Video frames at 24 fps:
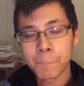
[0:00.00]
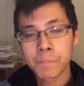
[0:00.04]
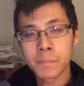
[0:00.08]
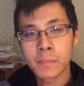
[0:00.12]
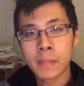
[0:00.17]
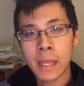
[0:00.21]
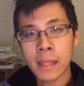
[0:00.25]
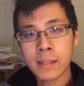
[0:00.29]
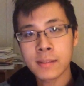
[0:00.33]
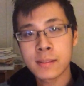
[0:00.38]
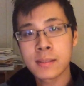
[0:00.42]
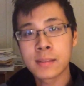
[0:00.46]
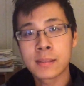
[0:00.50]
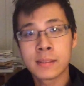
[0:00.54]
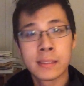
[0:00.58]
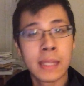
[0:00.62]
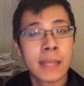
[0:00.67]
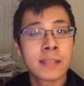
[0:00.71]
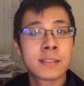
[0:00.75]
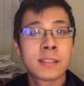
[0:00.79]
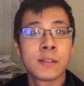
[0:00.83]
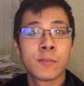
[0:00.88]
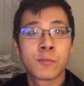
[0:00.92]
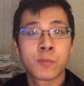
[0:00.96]

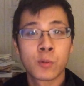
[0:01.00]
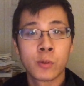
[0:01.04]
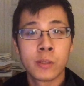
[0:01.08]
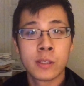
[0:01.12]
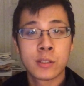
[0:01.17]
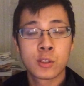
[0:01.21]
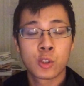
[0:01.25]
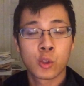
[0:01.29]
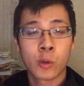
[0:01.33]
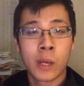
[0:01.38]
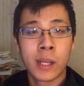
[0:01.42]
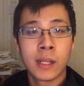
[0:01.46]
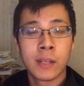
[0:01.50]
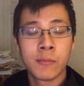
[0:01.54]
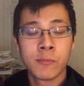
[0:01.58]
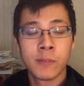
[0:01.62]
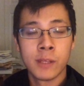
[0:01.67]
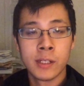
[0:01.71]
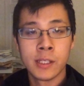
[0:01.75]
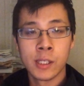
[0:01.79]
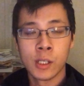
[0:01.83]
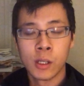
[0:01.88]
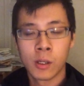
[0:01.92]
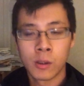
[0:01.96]
that's it for this training
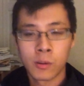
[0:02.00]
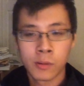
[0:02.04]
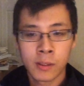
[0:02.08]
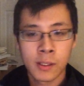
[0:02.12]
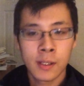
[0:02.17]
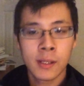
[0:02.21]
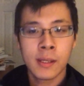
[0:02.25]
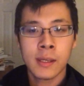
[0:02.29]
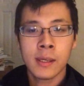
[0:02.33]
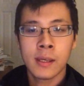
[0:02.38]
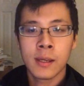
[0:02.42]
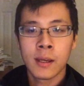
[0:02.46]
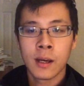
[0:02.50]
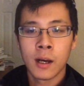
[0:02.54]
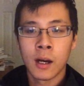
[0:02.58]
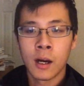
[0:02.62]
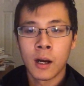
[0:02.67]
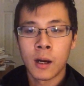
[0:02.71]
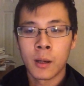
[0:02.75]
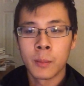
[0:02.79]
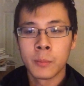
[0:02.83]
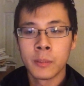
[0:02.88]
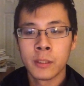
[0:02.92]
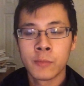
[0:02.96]
video.
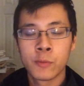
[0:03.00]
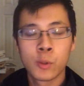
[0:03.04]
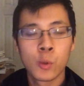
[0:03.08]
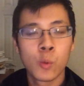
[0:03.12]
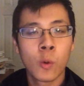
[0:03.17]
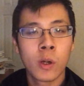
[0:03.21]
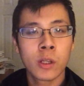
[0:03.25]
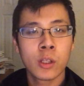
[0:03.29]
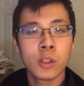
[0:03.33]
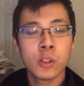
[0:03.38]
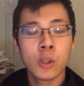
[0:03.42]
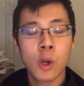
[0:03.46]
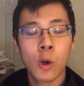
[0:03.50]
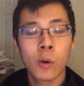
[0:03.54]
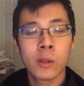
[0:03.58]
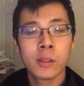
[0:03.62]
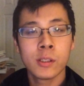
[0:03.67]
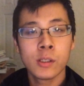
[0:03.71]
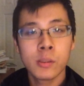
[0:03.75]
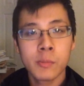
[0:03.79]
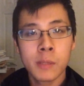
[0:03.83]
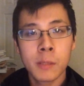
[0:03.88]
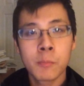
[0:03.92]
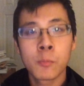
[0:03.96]
If you want to know a
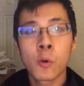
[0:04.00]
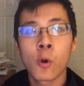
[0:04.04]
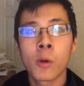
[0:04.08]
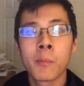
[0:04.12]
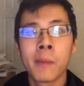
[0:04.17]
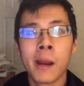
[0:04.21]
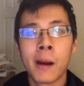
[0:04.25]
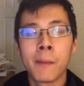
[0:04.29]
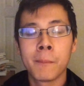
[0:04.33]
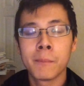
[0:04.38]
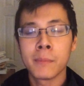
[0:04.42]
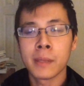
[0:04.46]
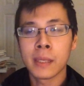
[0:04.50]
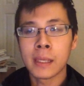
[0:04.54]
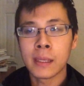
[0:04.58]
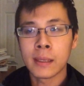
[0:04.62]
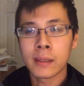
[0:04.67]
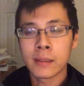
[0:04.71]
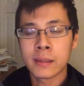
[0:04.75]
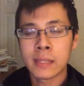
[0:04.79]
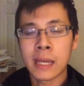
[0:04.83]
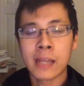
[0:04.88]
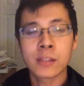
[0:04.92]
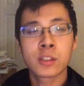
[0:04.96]
little bit more about
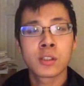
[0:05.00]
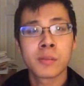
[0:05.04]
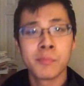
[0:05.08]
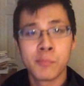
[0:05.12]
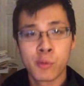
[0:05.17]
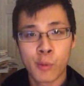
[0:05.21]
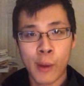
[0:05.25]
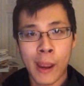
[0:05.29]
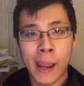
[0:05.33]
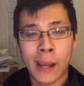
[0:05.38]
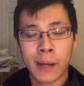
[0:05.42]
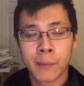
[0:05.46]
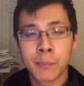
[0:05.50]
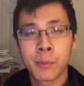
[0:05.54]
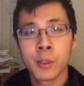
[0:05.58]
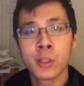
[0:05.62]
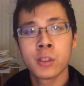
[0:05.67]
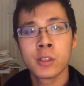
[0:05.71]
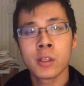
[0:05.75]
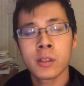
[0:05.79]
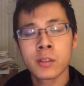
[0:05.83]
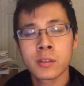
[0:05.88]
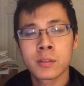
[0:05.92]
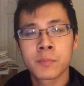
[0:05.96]
me, not to brag, but
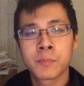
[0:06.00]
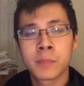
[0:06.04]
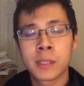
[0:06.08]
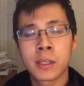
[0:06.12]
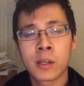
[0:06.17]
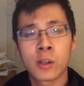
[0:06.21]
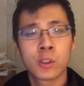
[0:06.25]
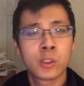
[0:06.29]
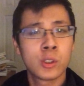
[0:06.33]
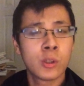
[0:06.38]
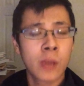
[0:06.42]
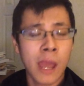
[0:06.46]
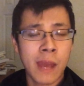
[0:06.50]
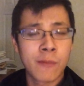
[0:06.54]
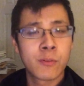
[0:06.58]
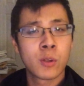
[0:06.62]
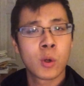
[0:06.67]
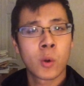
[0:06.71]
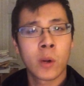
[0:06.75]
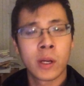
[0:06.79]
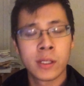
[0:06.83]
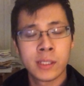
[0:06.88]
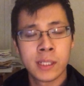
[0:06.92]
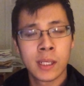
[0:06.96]
just because you have
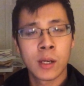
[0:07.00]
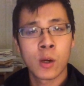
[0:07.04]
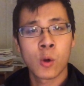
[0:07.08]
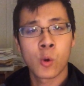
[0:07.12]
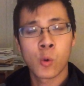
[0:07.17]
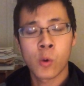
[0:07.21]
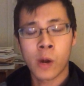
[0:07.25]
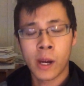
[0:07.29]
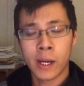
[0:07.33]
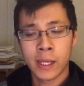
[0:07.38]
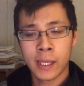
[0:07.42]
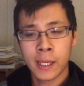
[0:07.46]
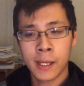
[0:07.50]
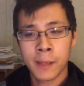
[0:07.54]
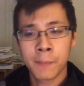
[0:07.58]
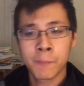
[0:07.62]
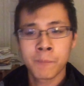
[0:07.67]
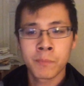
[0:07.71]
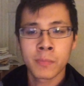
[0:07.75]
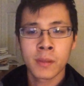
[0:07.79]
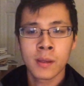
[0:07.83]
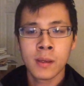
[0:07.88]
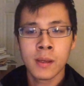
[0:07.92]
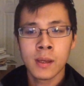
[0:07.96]
no idea who I am,
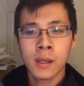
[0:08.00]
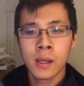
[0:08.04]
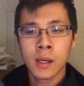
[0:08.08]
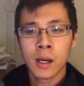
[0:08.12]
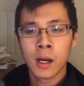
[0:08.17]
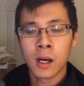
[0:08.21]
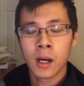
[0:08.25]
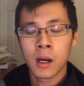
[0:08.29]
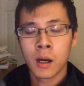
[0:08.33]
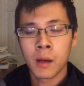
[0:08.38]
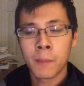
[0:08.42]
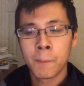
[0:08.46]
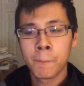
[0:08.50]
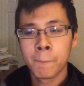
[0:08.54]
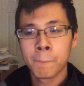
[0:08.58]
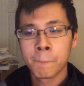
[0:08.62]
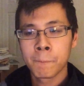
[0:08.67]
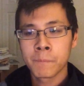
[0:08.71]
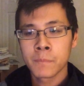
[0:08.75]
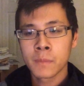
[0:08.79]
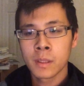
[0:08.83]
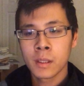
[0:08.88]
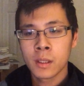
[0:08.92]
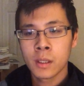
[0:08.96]

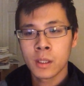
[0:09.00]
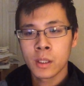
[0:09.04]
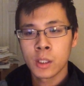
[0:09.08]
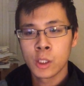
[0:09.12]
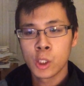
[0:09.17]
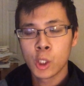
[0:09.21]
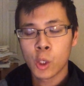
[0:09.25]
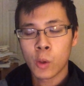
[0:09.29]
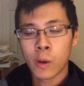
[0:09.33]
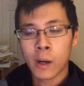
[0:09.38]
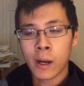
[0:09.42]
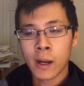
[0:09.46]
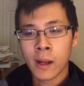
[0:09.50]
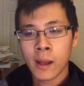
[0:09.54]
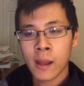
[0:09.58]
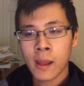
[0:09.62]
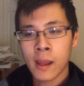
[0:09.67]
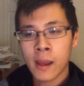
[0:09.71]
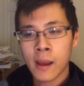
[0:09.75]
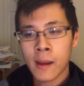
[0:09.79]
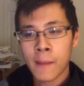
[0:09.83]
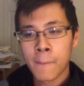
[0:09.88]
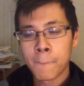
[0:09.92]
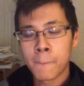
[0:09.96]
you know,
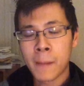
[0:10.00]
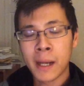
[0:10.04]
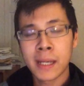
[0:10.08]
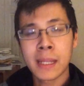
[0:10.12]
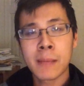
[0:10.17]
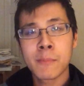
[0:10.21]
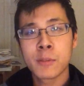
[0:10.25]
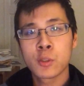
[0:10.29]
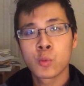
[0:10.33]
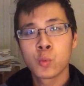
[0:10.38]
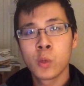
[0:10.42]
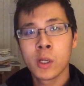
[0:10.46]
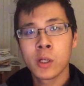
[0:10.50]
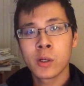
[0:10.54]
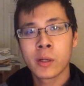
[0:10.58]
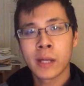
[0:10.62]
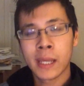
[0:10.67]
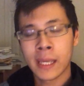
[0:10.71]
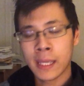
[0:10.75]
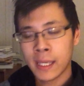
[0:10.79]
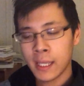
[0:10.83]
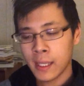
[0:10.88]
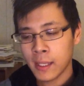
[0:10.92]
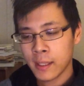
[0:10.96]
my name is Will,
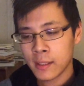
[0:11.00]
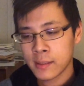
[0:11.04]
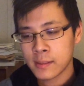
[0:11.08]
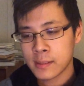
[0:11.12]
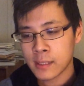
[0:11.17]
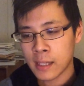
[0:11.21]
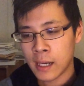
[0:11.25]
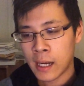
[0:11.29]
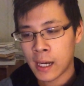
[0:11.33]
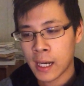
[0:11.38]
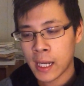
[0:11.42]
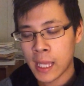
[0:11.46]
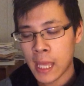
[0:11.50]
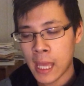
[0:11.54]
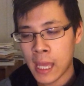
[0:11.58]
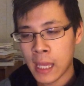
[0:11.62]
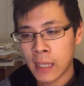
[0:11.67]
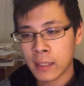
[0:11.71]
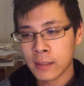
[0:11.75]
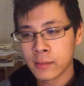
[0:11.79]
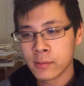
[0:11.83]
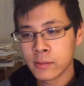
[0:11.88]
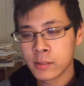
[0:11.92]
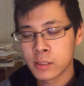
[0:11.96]
and I
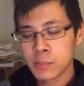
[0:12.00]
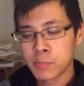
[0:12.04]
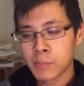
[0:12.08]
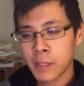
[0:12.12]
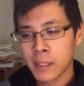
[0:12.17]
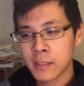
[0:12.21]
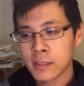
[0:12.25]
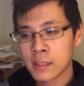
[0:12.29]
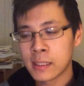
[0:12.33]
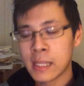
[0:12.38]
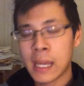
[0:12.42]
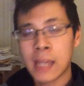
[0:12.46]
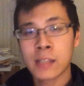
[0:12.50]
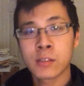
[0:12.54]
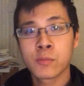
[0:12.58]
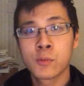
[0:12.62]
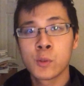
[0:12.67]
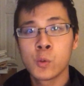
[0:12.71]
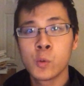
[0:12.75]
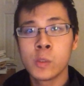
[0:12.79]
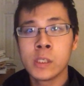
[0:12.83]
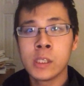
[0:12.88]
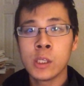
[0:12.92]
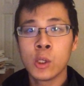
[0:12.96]
have spent the last
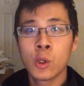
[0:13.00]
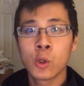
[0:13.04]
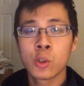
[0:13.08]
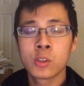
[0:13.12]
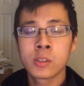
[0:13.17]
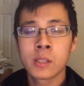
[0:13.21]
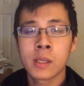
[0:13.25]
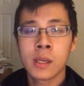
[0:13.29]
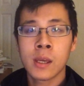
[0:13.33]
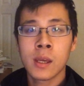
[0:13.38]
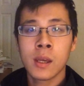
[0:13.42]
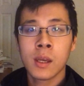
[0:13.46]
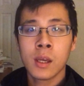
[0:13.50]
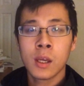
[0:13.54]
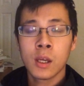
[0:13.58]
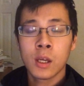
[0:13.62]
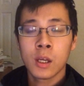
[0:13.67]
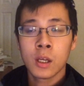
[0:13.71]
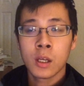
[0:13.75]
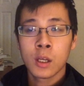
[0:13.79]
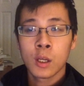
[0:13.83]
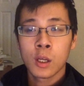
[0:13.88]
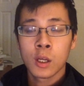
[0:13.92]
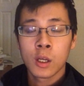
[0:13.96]
few years
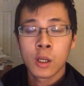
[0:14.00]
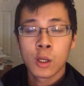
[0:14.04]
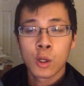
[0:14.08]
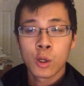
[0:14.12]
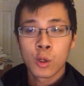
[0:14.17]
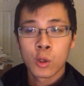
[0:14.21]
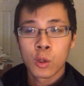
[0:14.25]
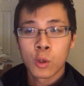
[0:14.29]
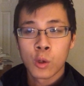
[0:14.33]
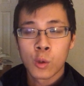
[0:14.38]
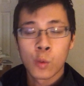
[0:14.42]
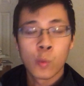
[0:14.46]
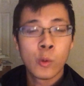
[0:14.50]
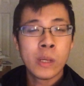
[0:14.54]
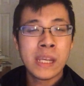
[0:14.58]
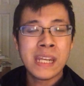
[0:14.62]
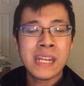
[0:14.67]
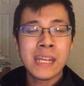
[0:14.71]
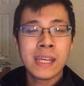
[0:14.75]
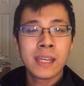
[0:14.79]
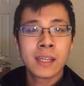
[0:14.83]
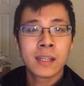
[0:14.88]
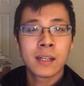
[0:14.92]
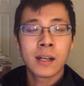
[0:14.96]

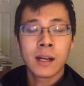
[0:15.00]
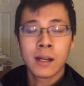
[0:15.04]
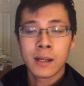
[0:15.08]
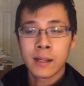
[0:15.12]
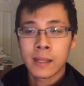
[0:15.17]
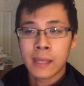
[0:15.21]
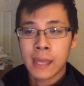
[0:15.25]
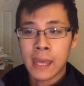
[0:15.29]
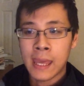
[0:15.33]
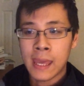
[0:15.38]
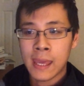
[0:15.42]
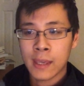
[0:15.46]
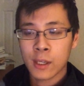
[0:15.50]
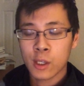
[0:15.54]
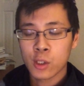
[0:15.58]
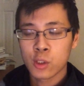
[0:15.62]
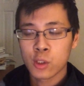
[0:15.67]
reading and